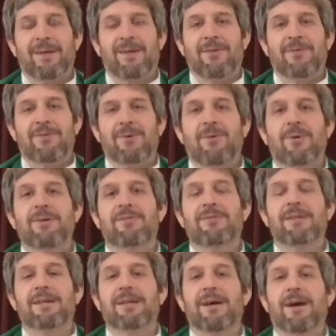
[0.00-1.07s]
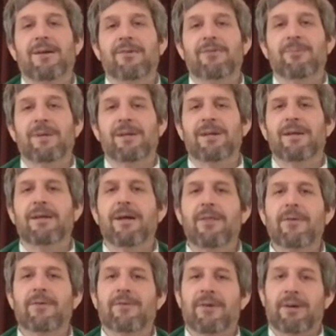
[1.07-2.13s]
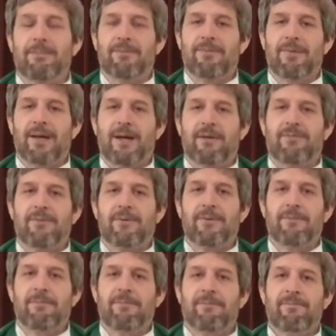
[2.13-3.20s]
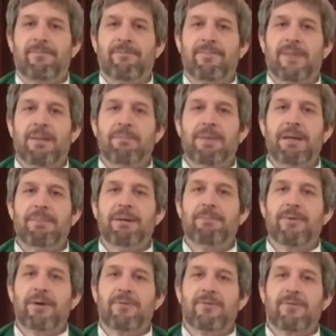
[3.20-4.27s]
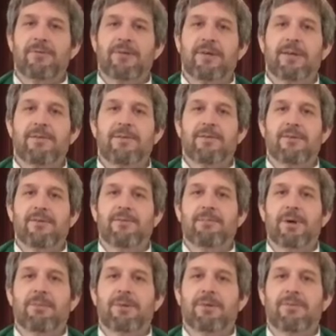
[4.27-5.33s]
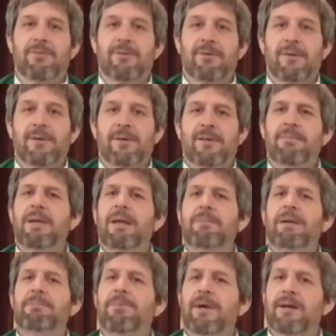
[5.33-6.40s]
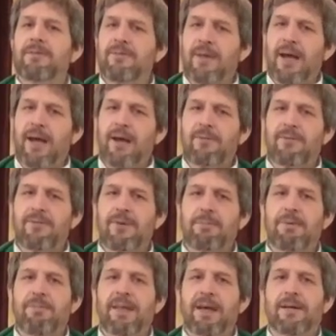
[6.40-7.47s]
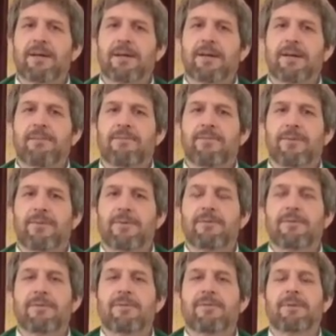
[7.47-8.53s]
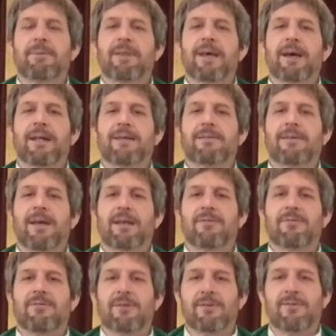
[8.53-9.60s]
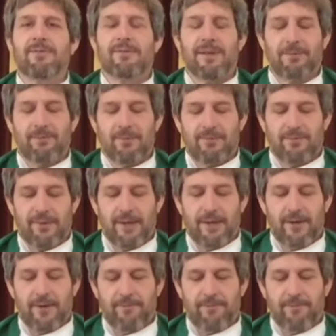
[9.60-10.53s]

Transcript: So it's an acknowledgement, another type of laughter that maybe brings us into this moment. That maybe breaks down some of that uncomfort, some of that tenseness that was there.